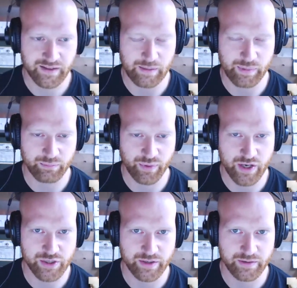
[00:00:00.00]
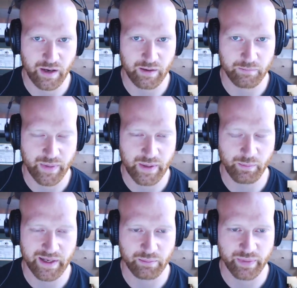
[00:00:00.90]
that clamping pressure,
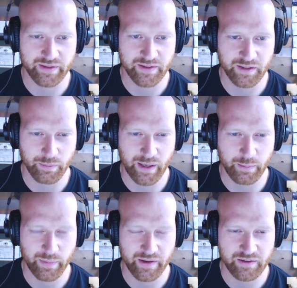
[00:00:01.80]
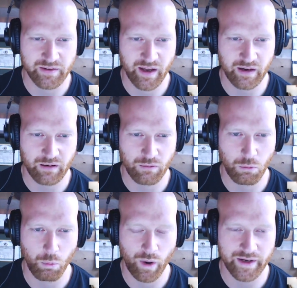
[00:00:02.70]
people make a big deal about it, but it's not
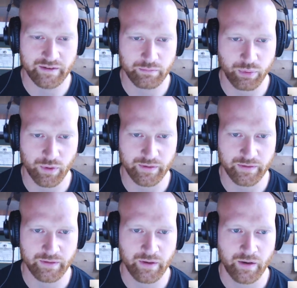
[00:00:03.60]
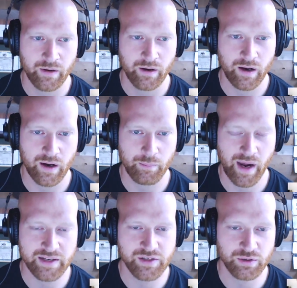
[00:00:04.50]
quite as important. I
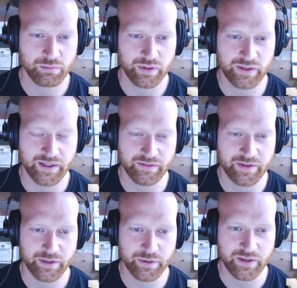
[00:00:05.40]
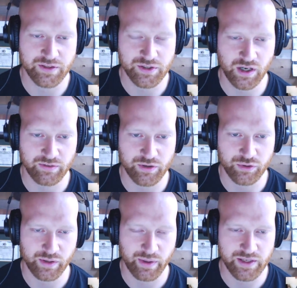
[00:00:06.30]
don't believe that you can starve a
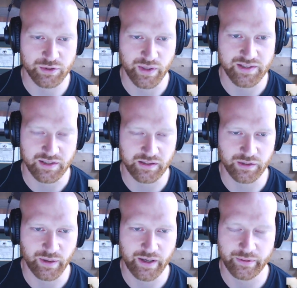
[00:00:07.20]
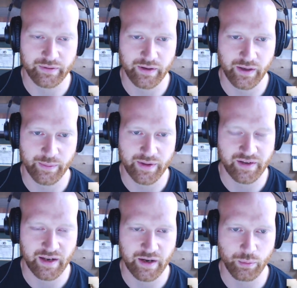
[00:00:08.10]
joint by squeezing the glue out. That's
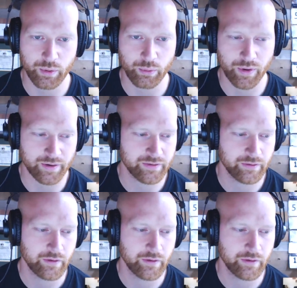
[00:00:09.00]
not how wood works.